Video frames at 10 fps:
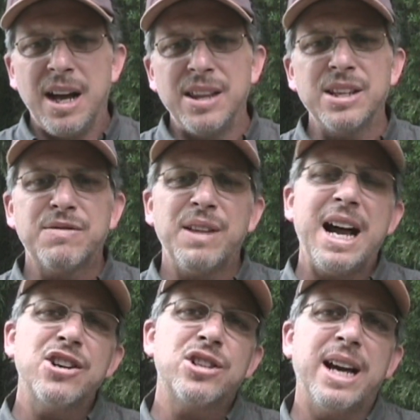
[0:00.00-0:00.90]
This
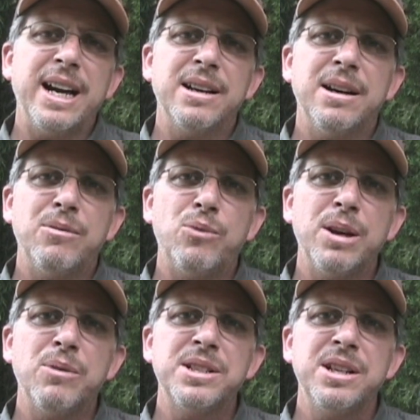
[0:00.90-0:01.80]
flashlight,
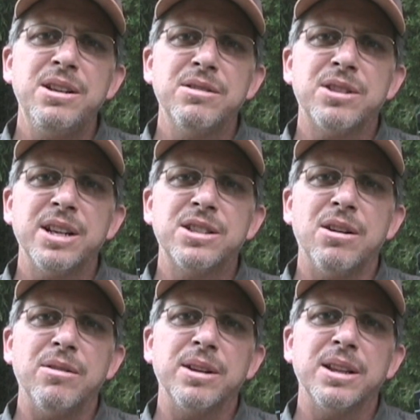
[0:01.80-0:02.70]
when it was in use on its
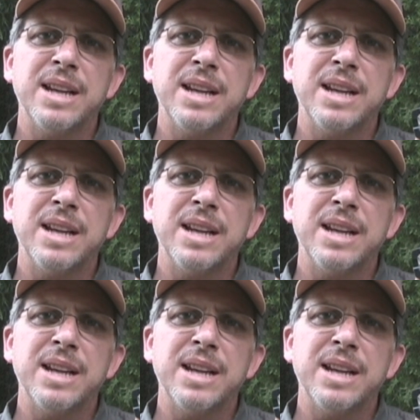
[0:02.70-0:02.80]
own,